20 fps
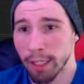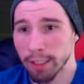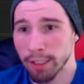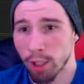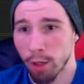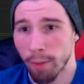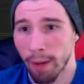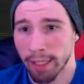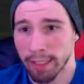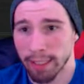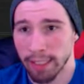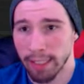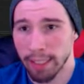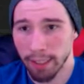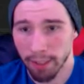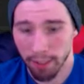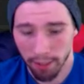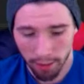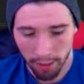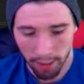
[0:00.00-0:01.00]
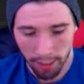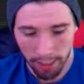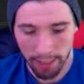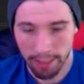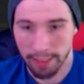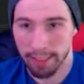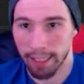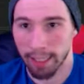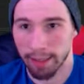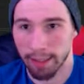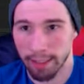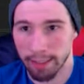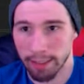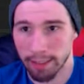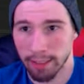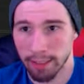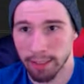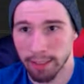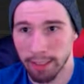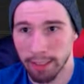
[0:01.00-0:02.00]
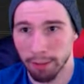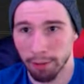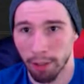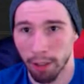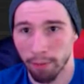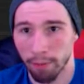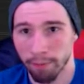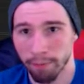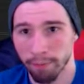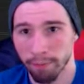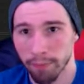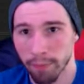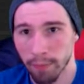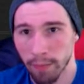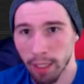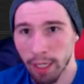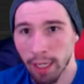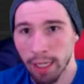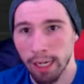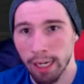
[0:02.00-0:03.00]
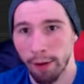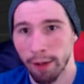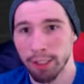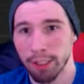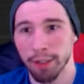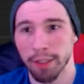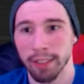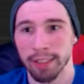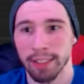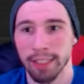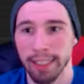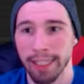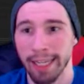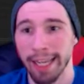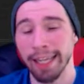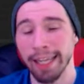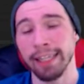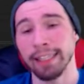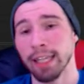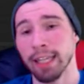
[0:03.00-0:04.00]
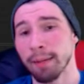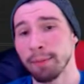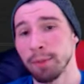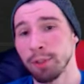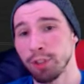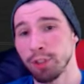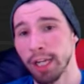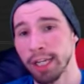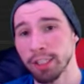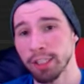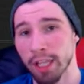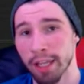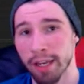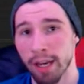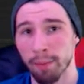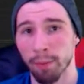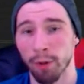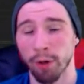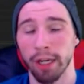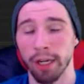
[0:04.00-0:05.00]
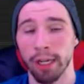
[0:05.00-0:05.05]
is go back to here and set this to 0. Now, as you can see, anytime you change that number,